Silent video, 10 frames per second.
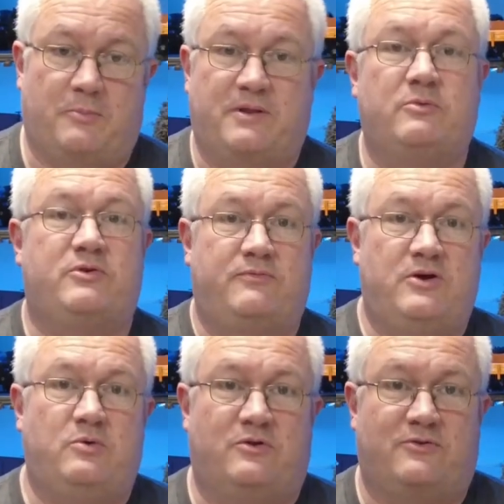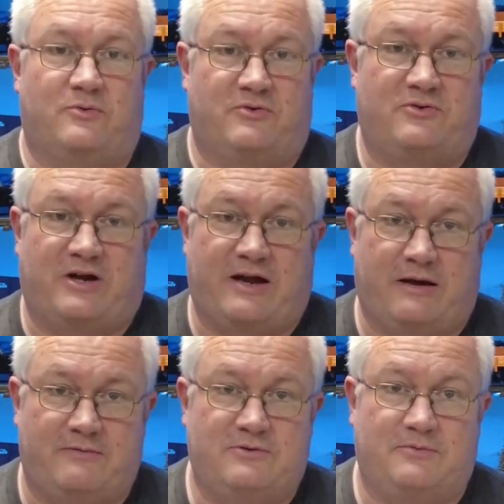but there was a few that sort of stuck
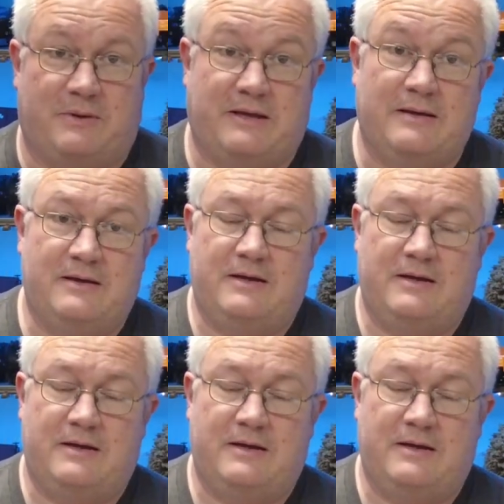out to me,